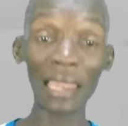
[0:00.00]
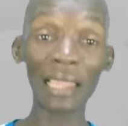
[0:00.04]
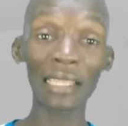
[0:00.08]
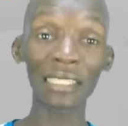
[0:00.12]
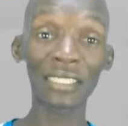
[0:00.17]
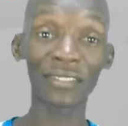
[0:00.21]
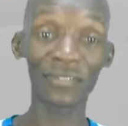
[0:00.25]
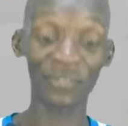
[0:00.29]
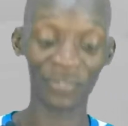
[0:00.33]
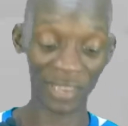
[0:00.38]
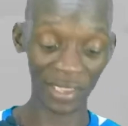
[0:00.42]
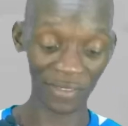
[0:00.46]

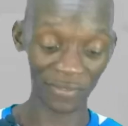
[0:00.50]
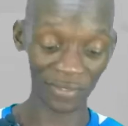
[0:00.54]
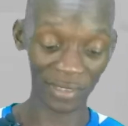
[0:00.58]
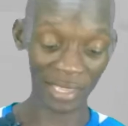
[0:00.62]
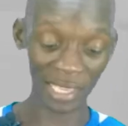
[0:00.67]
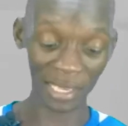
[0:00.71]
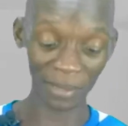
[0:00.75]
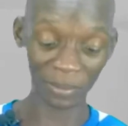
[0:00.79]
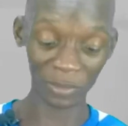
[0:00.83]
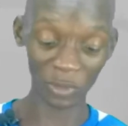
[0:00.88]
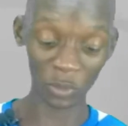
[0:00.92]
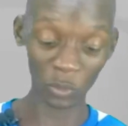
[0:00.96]
last 5
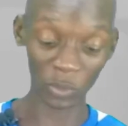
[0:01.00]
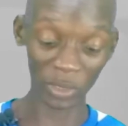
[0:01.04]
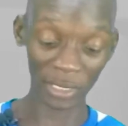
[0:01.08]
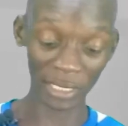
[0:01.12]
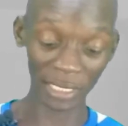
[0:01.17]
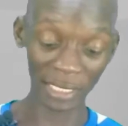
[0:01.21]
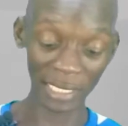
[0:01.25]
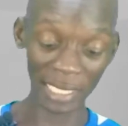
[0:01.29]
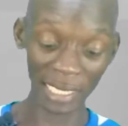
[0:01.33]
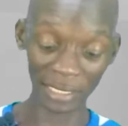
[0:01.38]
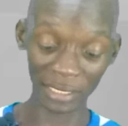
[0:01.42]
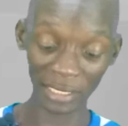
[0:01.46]
games, we
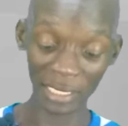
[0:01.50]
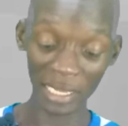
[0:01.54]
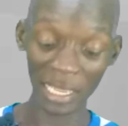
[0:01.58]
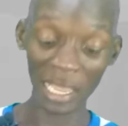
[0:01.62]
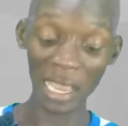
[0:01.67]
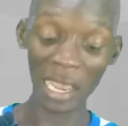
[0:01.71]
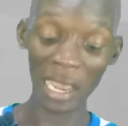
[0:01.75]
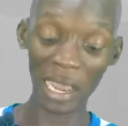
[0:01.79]
see that